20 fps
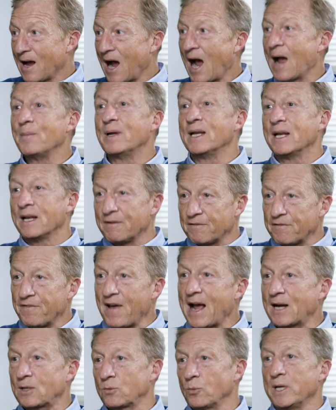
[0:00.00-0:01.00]
I mean, in
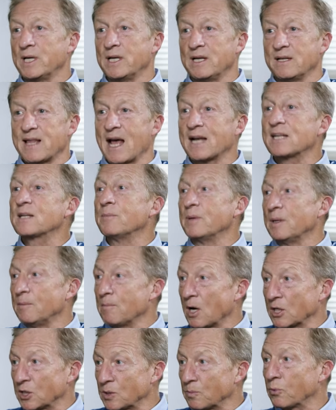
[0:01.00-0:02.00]
fact, we need that to be
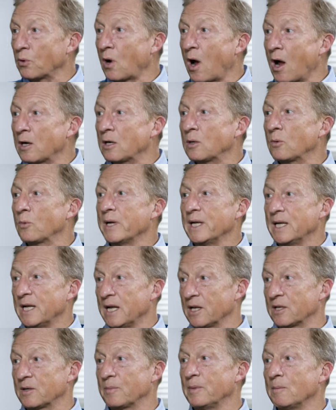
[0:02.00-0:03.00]
much broader. We
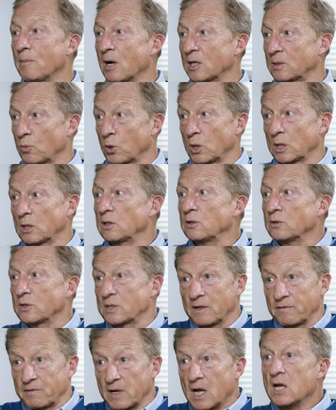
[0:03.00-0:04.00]
need it to be much more
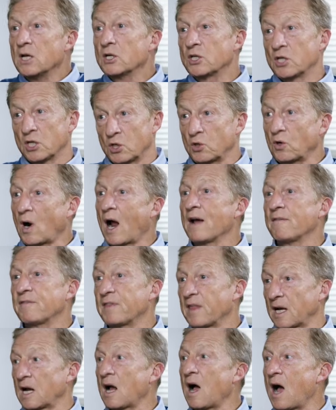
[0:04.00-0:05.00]
inclusive to drive
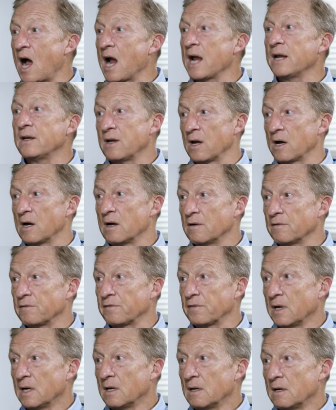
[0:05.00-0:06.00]
the kind of